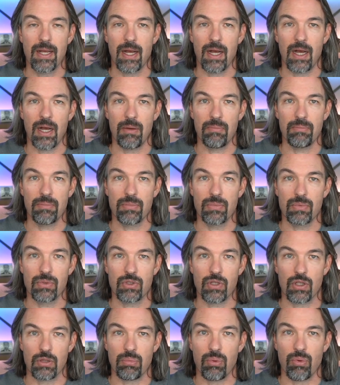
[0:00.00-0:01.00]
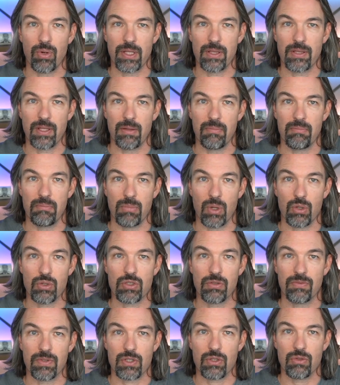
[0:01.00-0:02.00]
to the point that
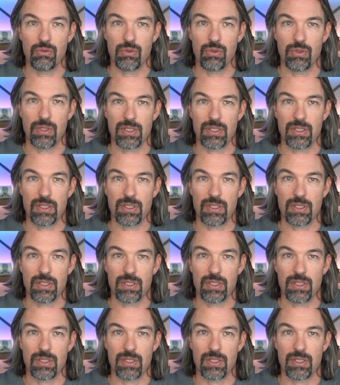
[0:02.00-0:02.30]
most of us who do